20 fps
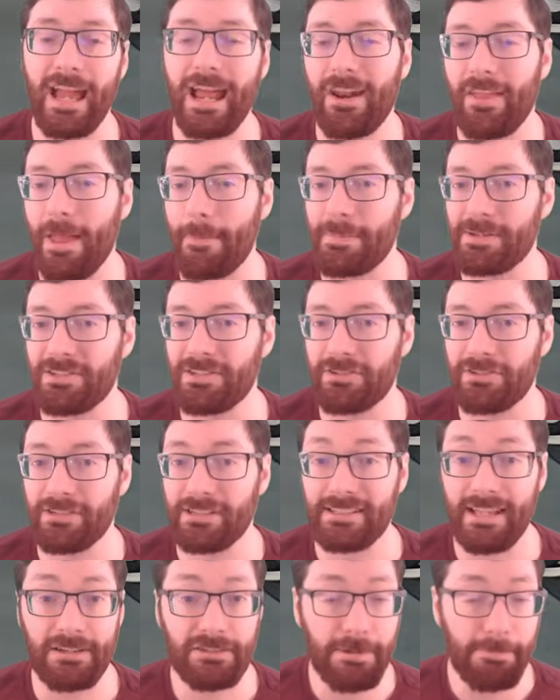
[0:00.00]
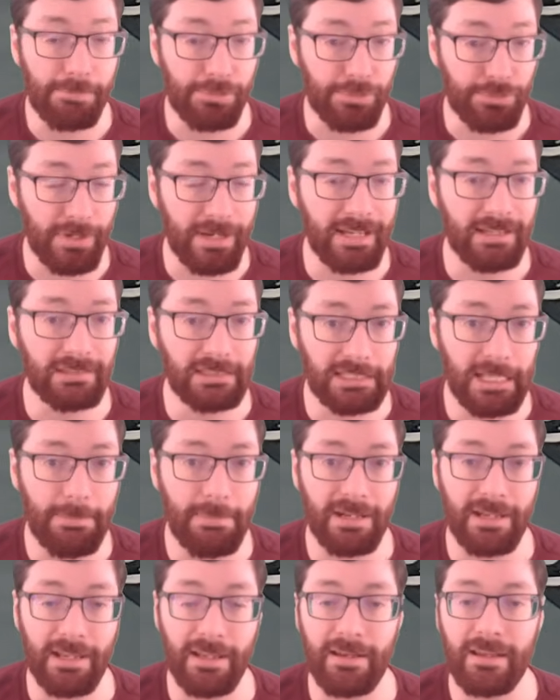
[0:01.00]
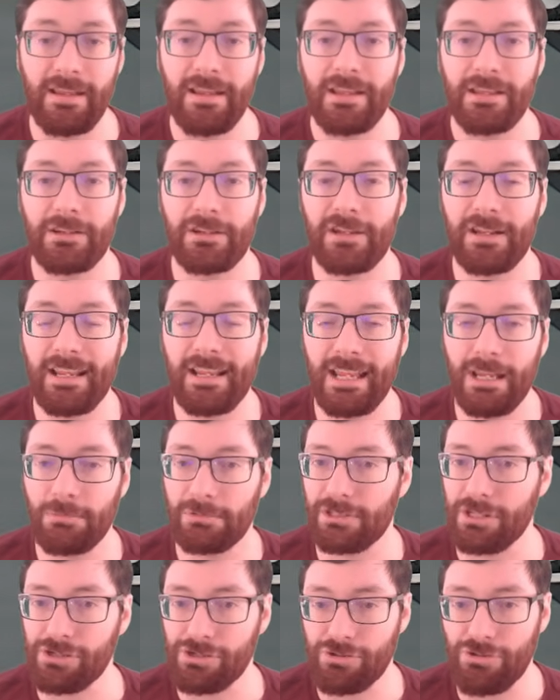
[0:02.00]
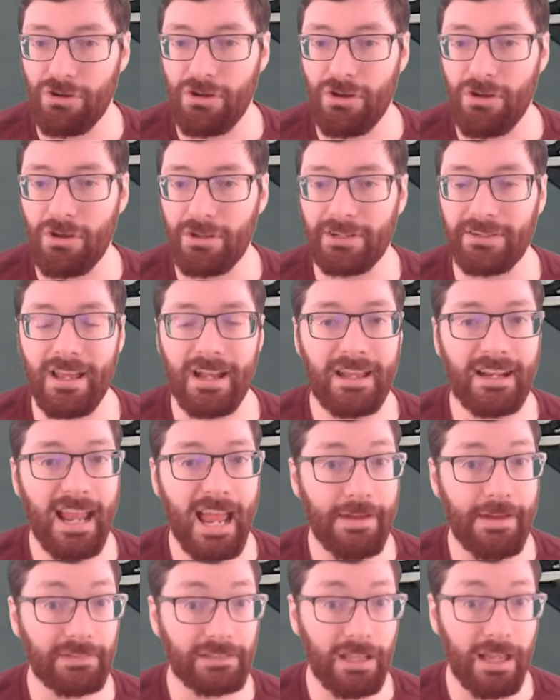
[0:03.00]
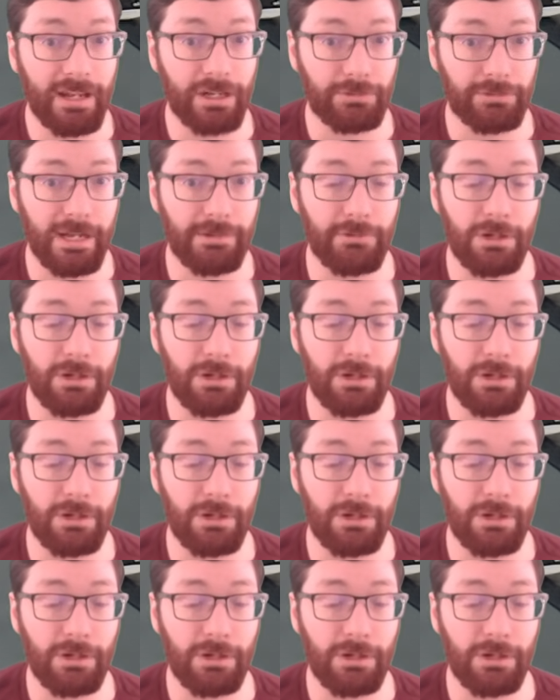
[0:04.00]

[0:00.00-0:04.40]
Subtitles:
out of that position is actually pretty limited. You're going to hit with the strong, you're not going to have a lot of great